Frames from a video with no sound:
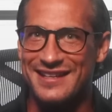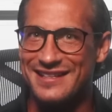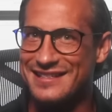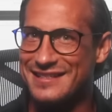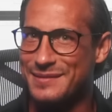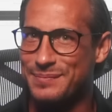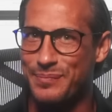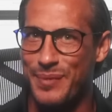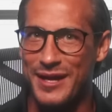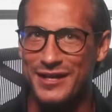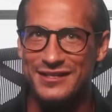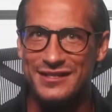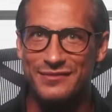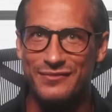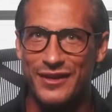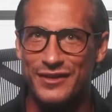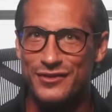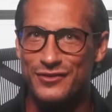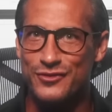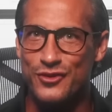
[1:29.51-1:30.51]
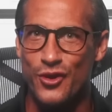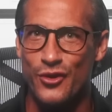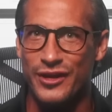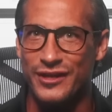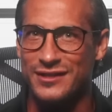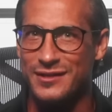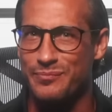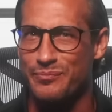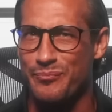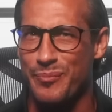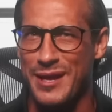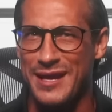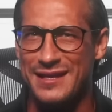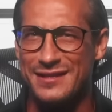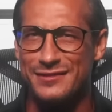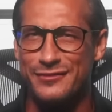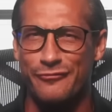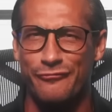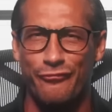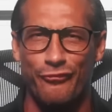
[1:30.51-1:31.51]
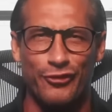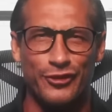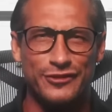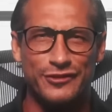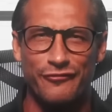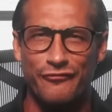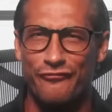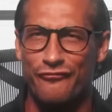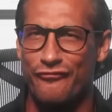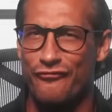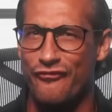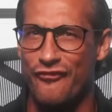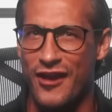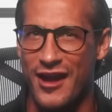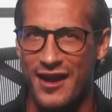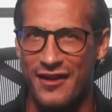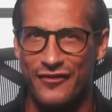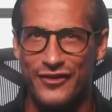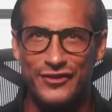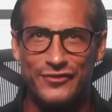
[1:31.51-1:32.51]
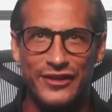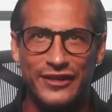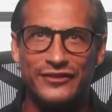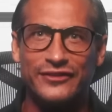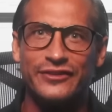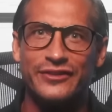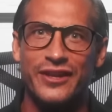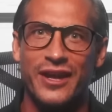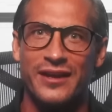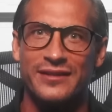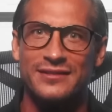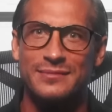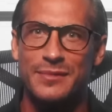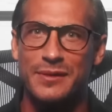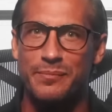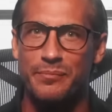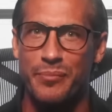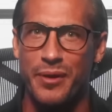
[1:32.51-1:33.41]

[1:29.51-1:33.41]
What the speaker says: especially when you know that the peso follows a very recognizable